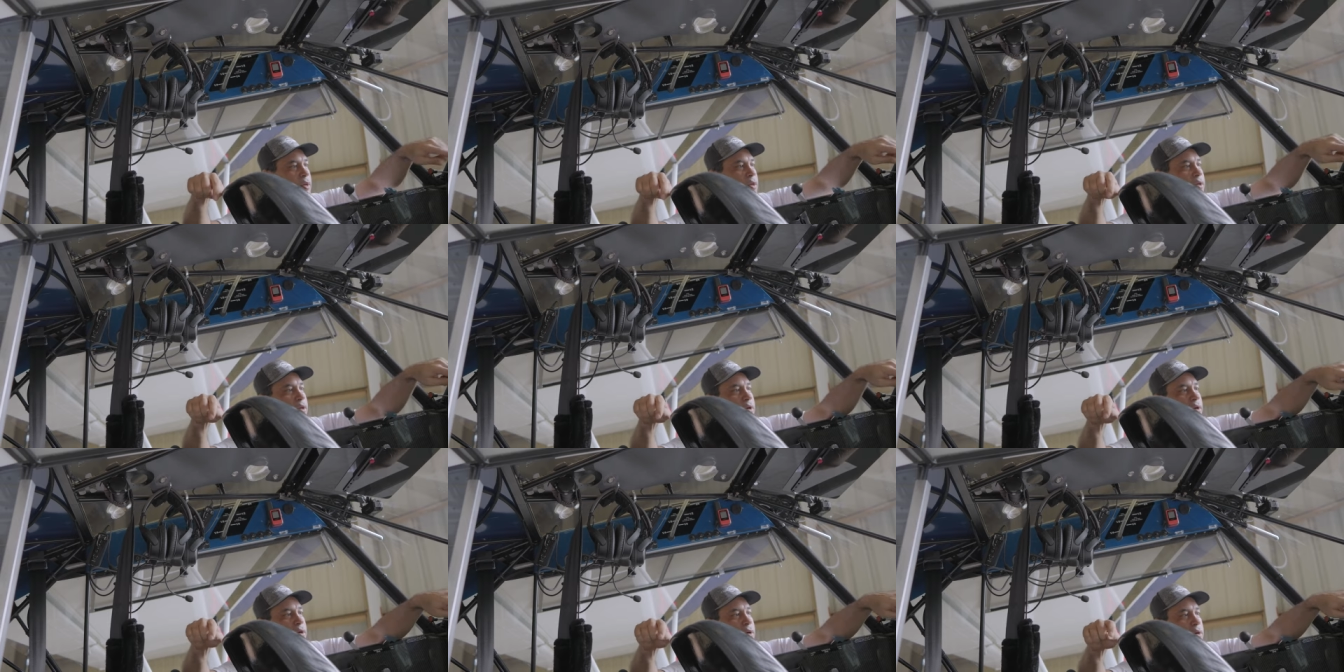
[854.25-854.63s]

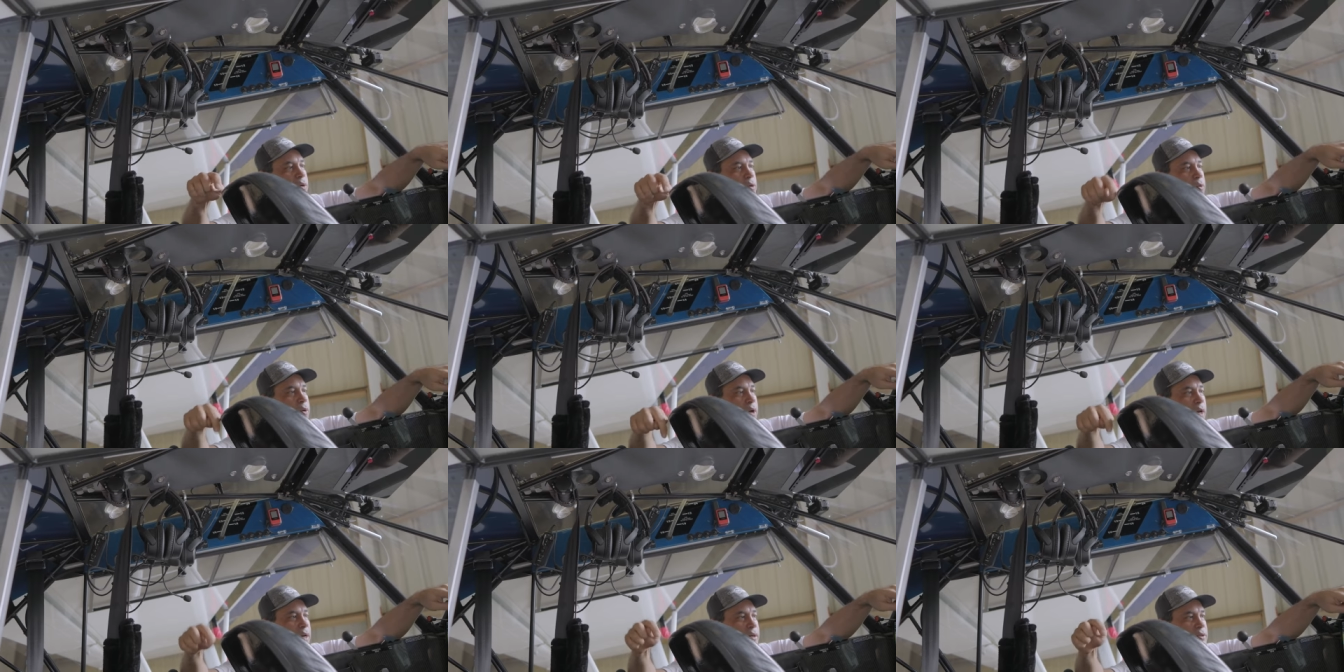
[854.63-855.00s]
uh,
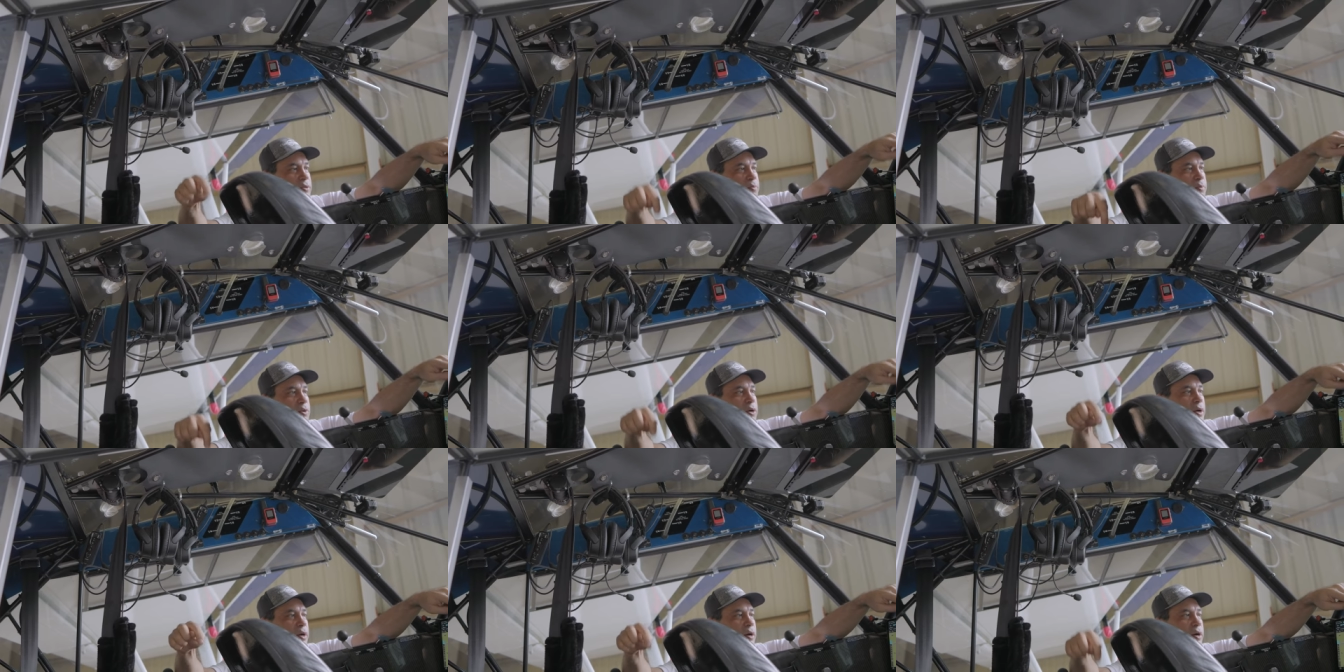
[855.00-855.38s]
who has
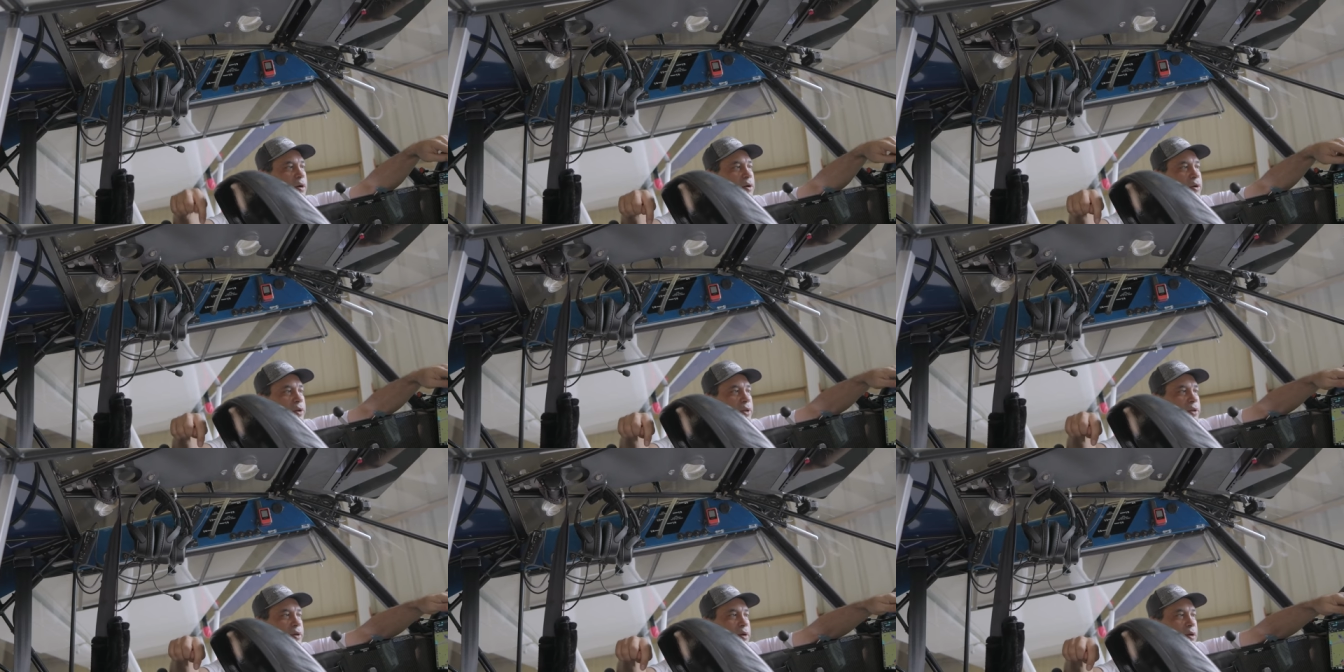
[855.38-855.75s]

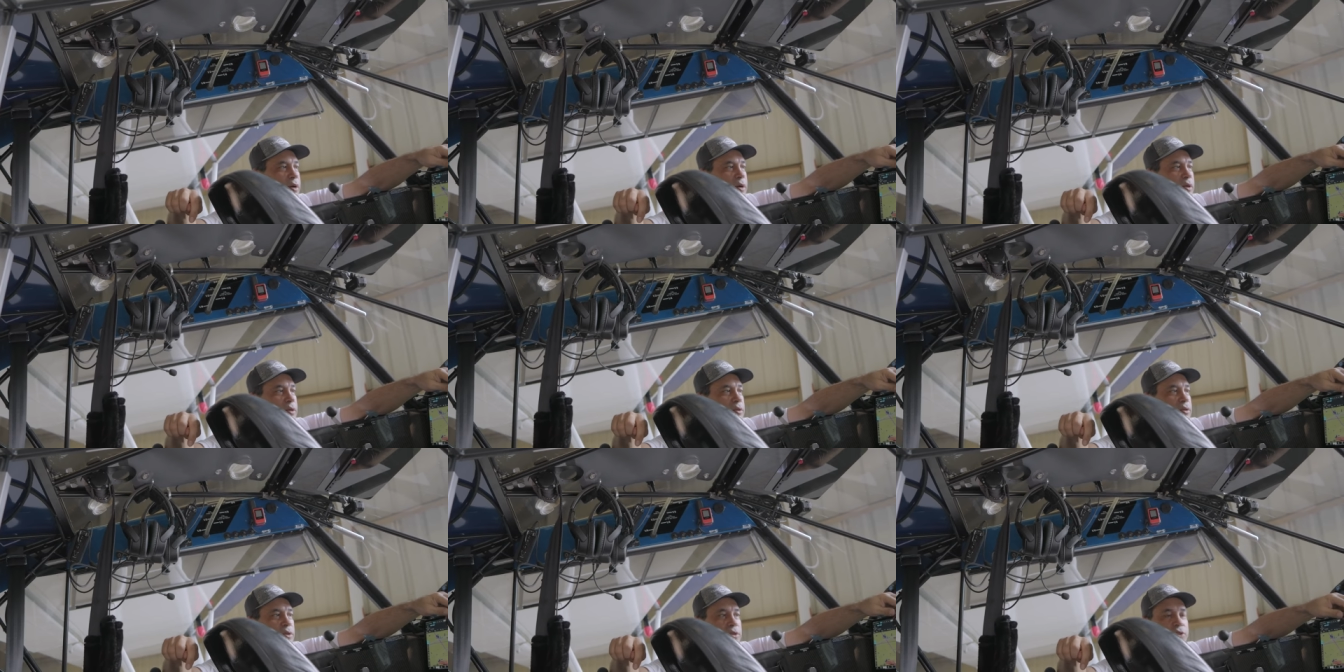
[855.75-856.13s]
priority
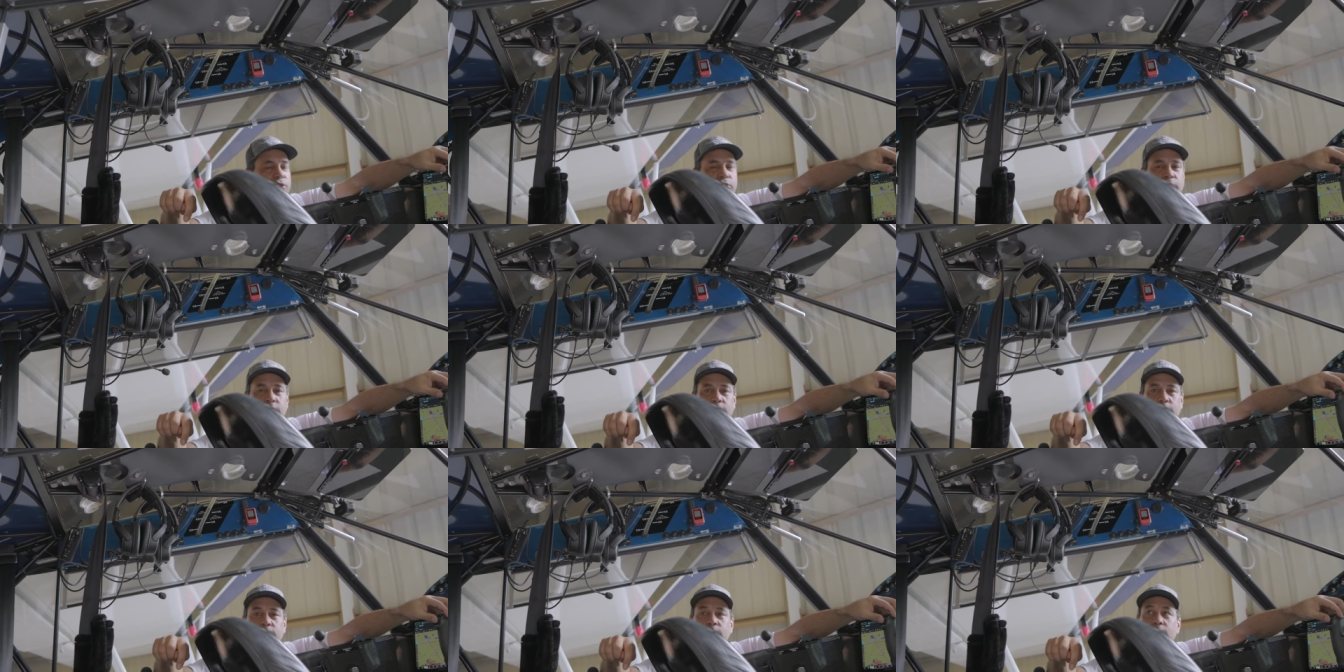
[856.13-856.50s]
on the
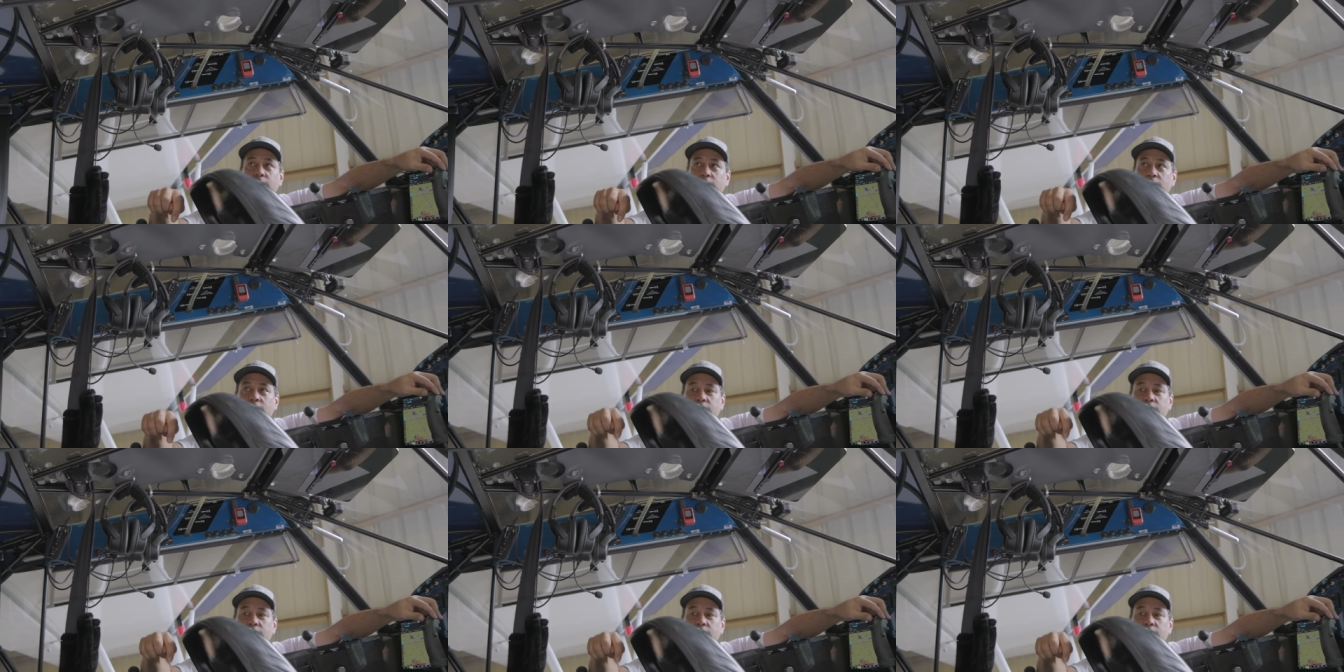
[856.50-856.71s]
trim